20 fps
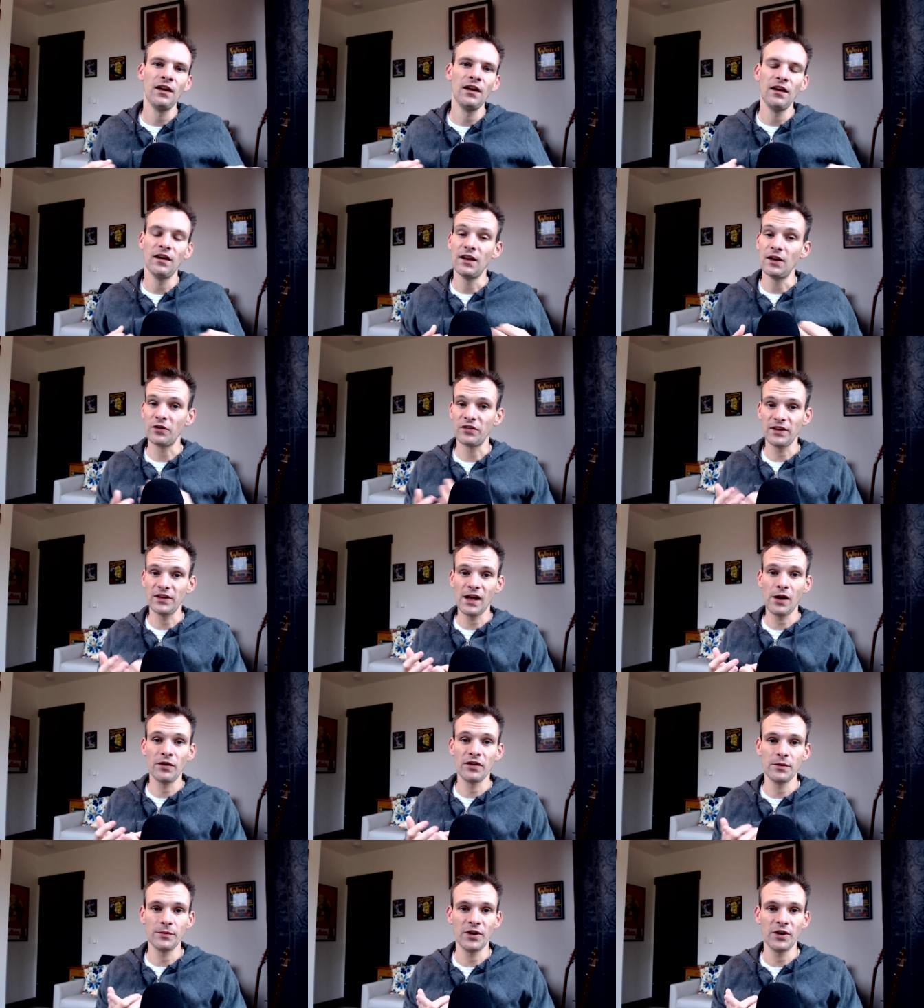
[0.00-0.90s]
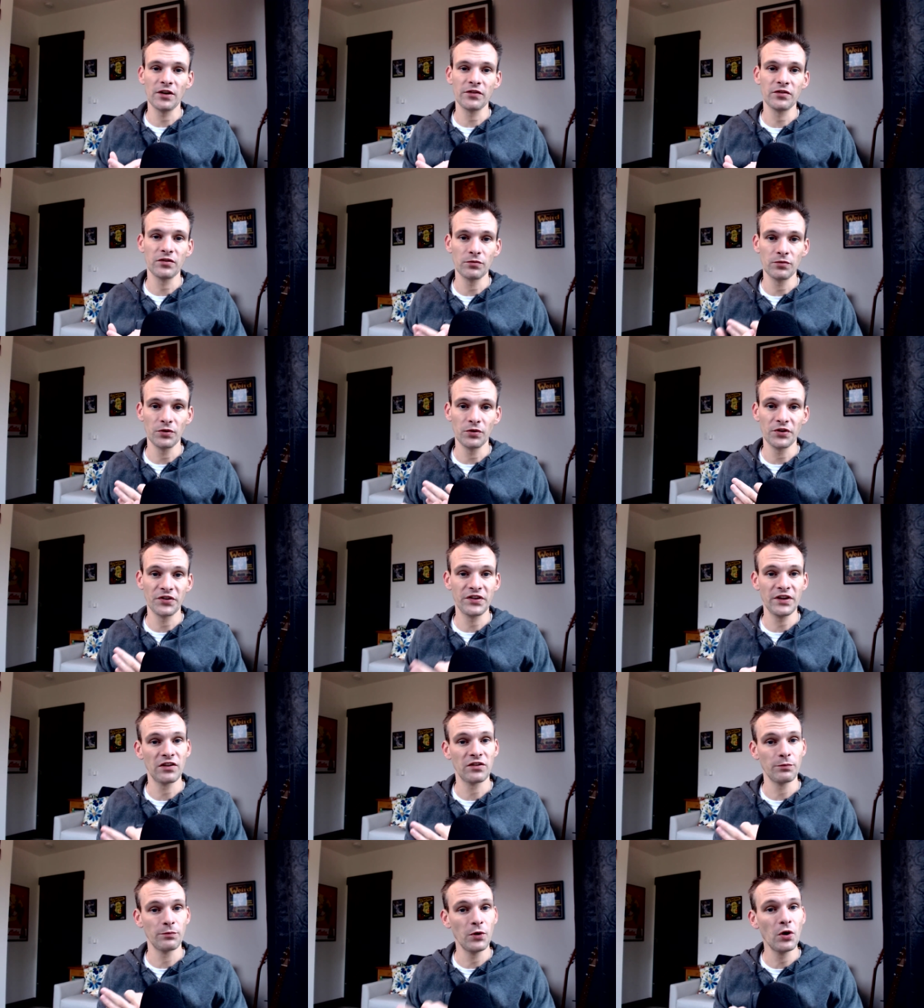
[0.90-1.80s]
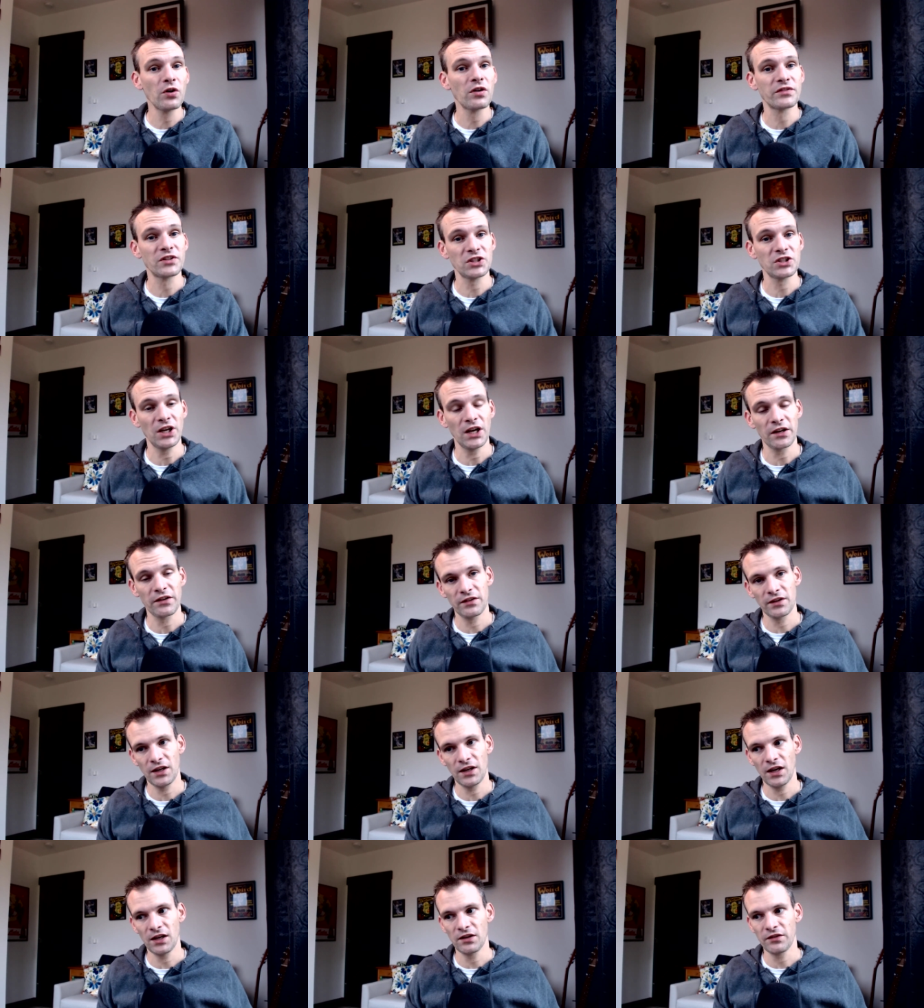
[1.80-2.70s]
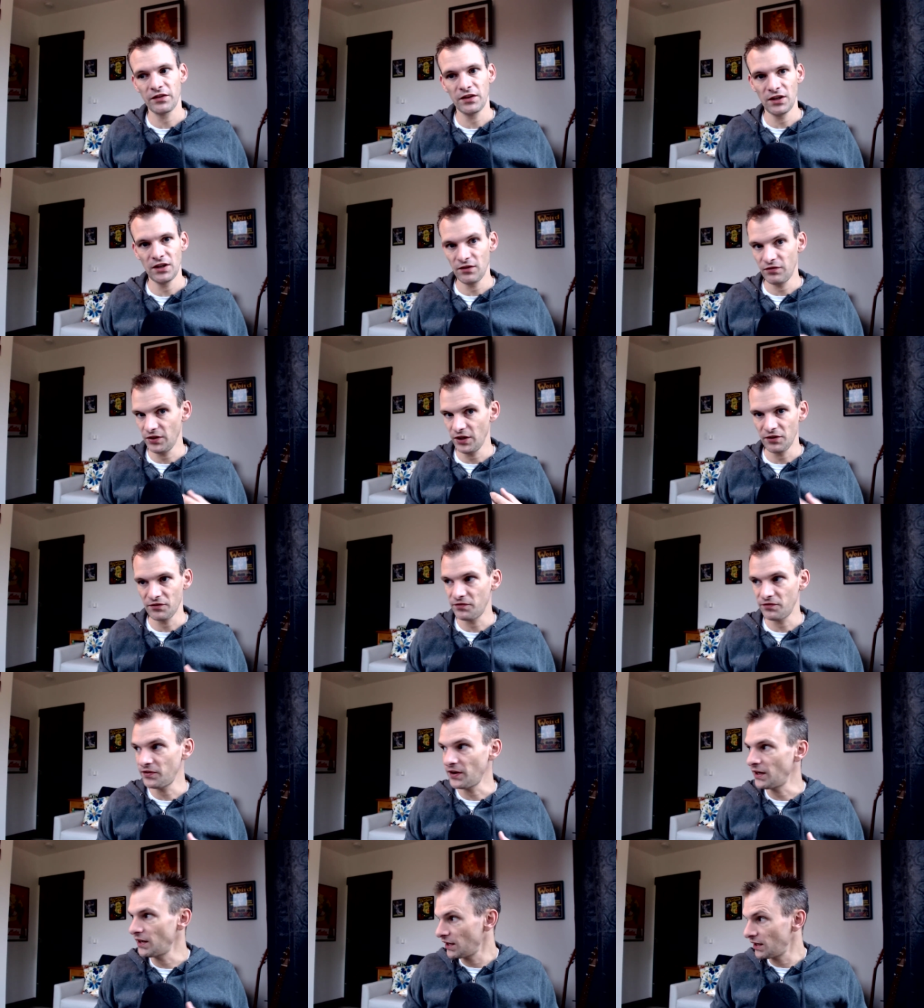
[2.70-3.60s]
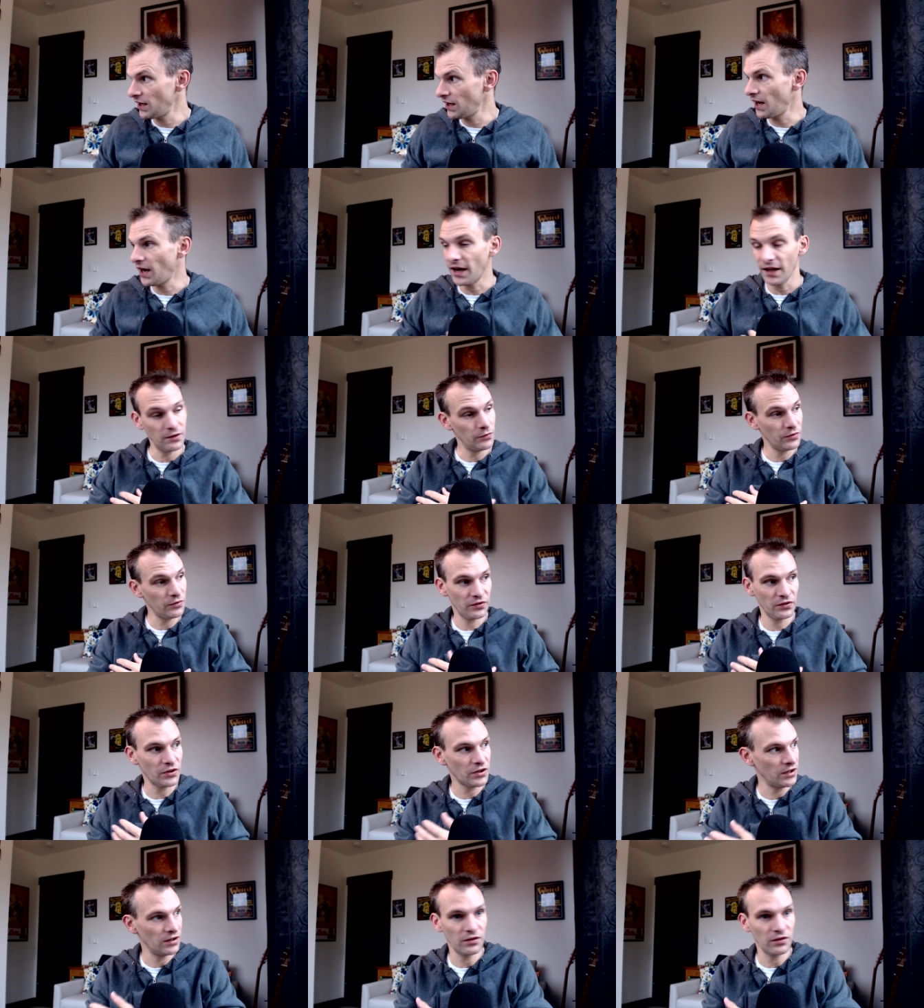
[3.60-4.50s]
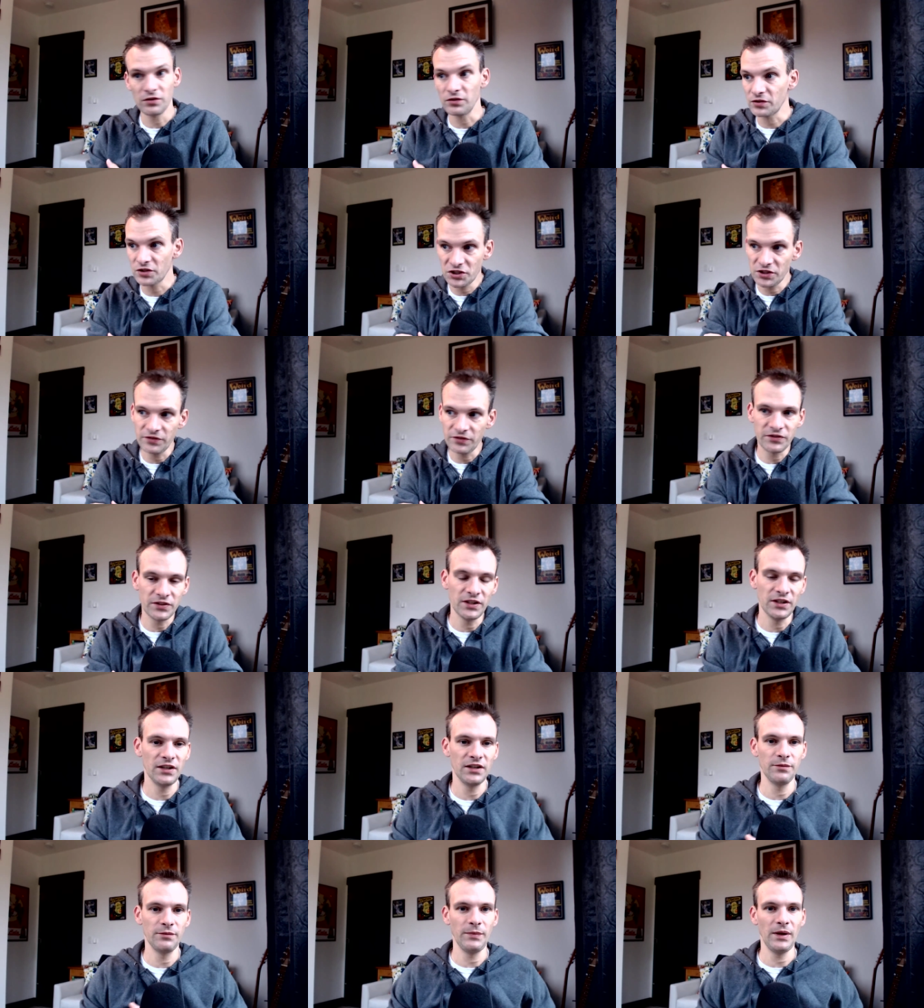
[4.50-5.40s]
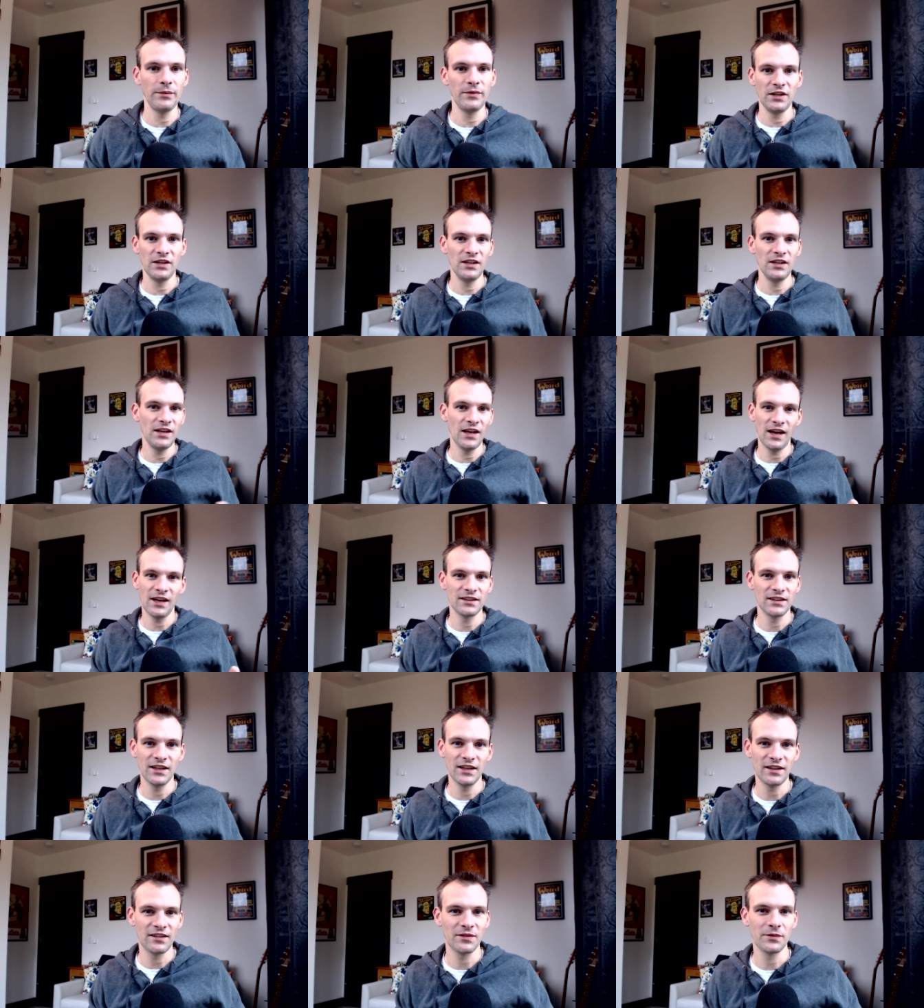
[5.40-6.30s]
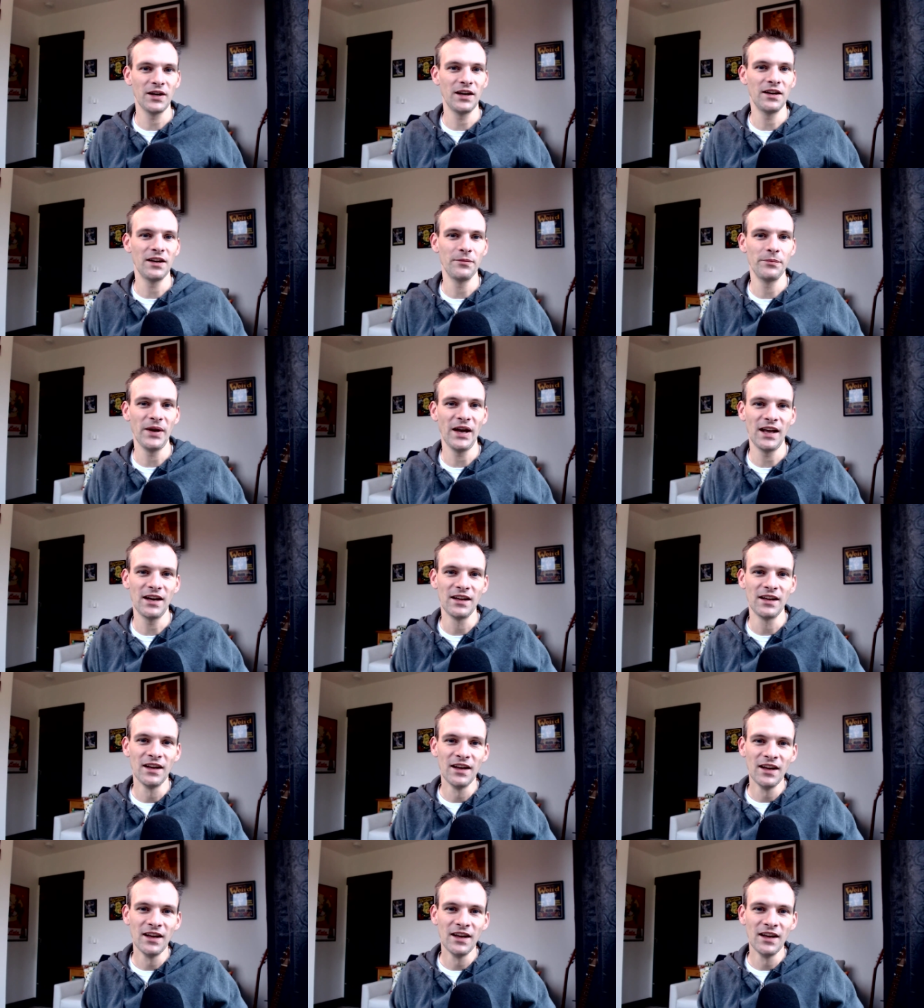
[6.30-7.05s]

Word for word: And I was allowing them also to roll sense motive checks to kind of see if they could find a guy that was looking a little shifty. Maybe he had like some kind of bad